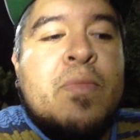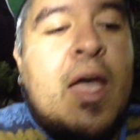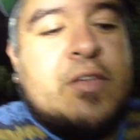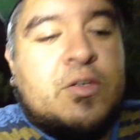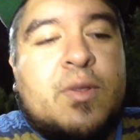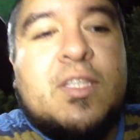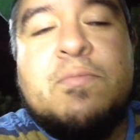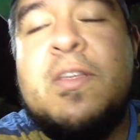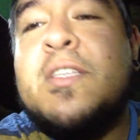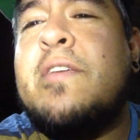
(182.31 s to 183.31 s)
as to what this
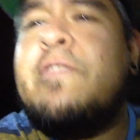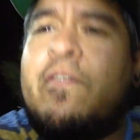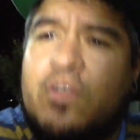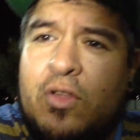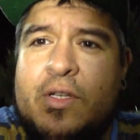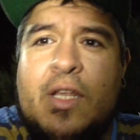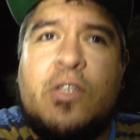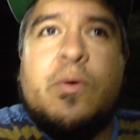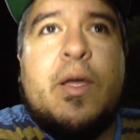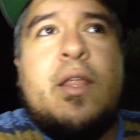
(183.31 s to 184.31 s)
means because I've never looked
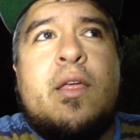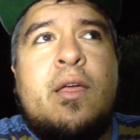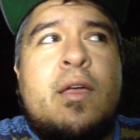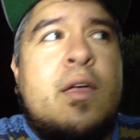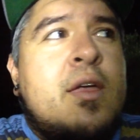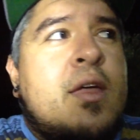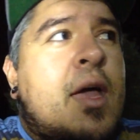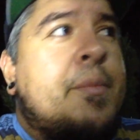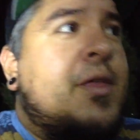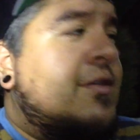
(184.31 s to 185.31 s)
into it.
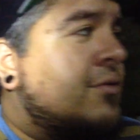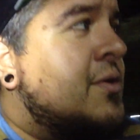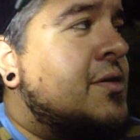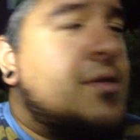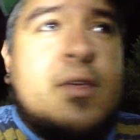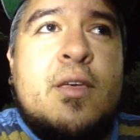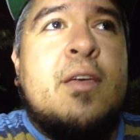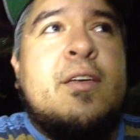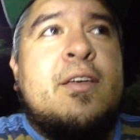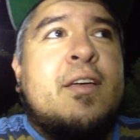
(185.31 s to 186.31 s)
I mean, this was
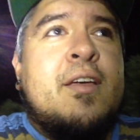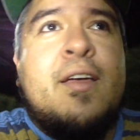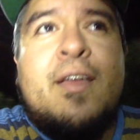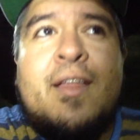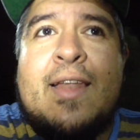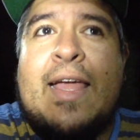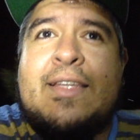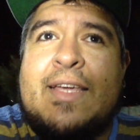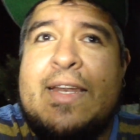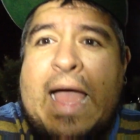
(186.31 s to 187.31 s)

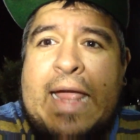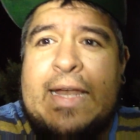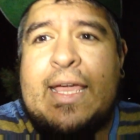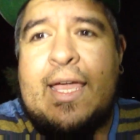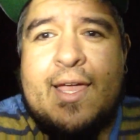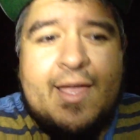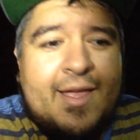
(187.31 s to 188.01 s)
1990,